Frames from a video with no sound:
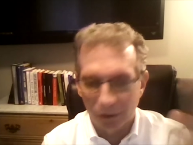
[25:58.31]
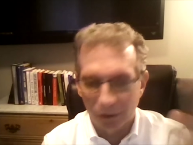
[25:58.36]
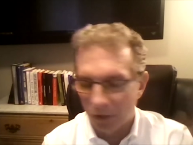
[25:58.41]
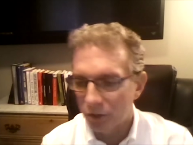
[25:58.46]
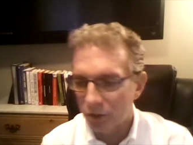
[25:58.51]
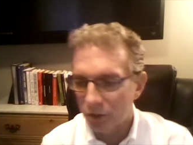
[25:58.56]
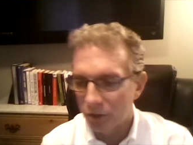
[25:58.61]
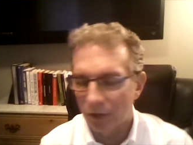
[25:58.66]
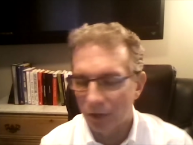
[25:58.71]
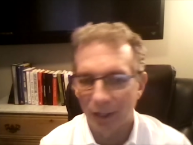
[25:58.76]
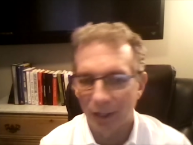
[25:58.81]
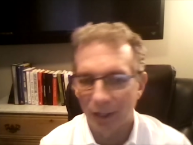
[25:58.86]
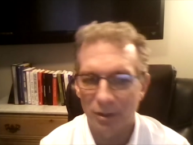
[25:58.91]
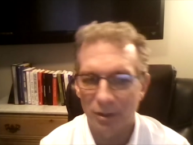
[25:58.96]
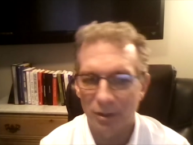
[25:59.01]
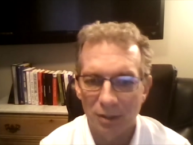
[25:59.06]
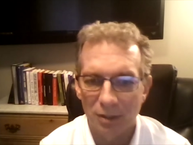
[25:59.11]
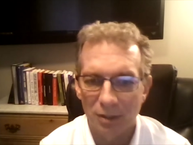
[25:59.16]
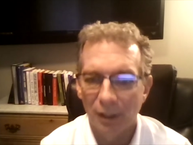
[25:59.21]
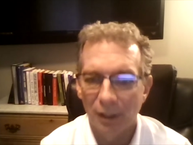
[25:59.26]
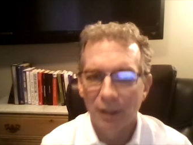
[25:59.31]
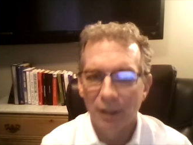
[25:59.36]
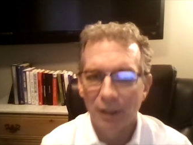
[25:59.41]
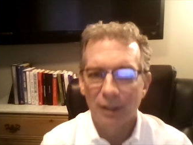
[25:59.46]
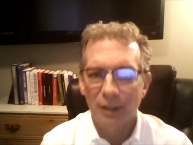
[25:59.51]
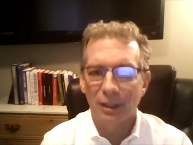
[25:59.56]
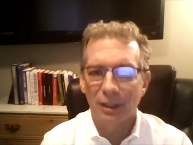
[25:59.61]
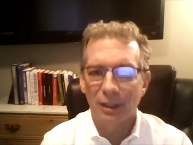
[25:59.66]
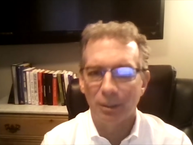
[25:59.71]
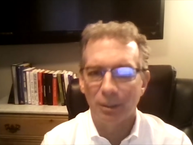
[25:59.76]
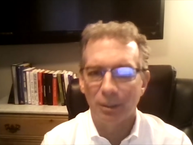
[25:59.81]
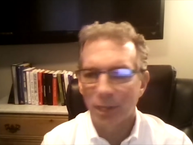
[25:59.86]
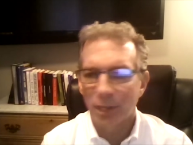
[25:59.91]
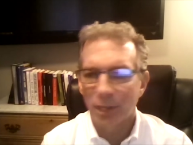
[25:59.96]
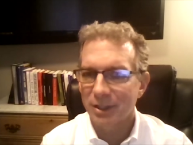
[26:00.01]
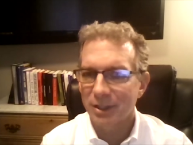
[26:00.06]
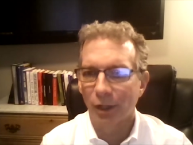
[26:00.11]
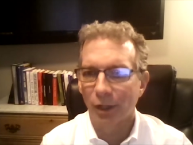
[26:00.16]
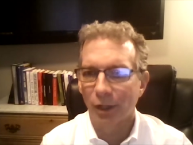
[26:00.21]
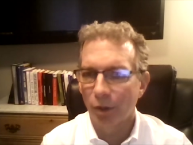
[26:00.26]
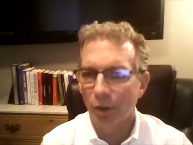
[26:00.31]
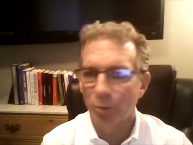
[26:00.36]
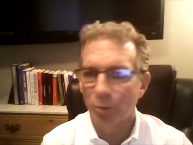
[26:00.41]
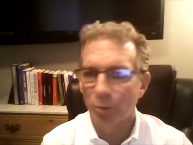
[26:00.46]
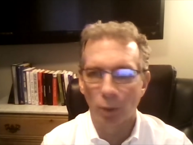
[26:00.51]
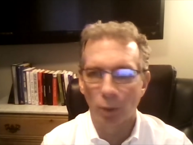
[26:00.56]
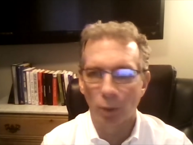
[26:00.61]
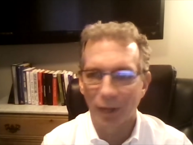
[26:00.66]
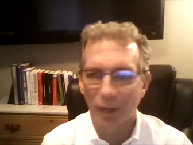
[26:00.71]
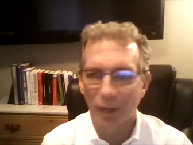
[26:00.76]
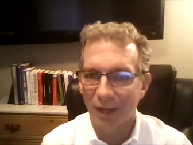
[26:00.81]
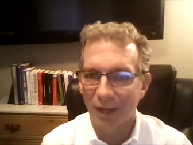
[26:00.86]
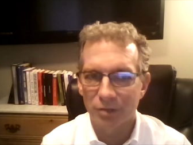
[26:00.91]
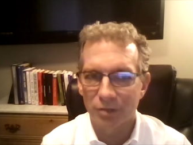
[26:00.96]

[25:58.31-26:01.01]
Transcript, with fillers: all these strategies. And plus, I learn more when I have